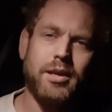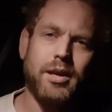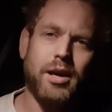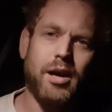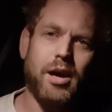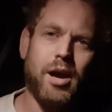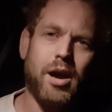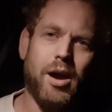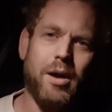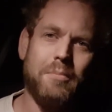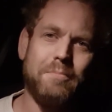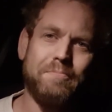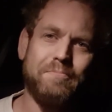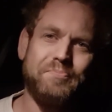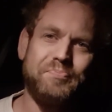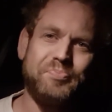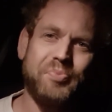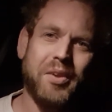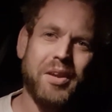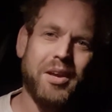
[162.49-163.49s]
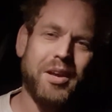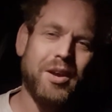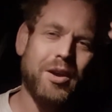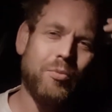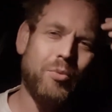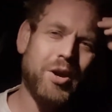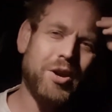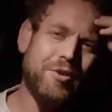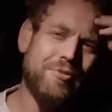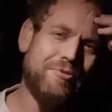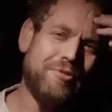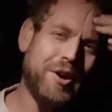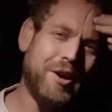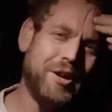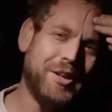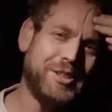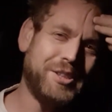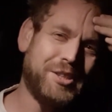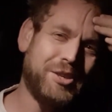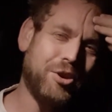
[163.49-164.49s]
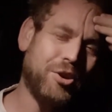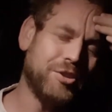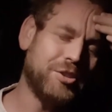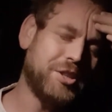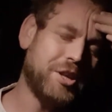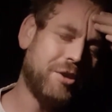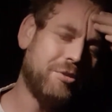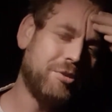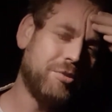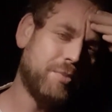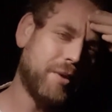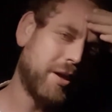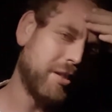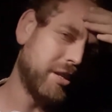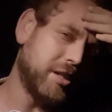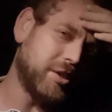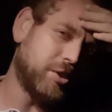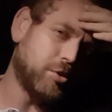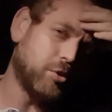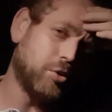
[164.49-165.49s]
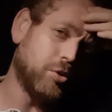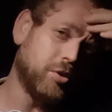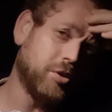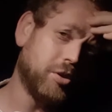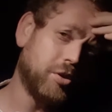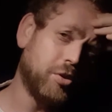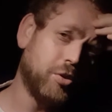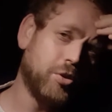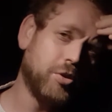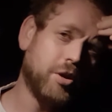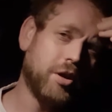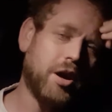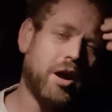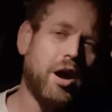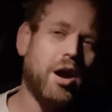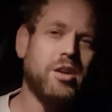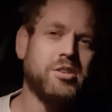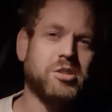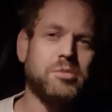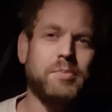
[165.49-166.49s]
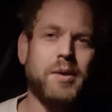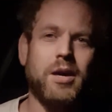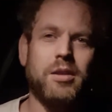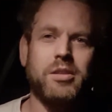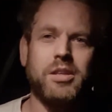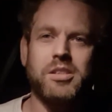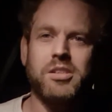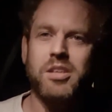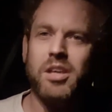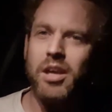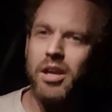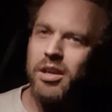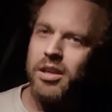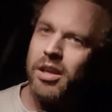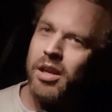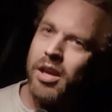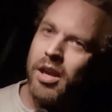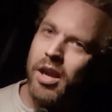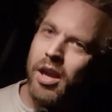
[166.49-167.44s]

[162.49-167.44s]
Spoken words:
When I first got told about this or asked about this gig,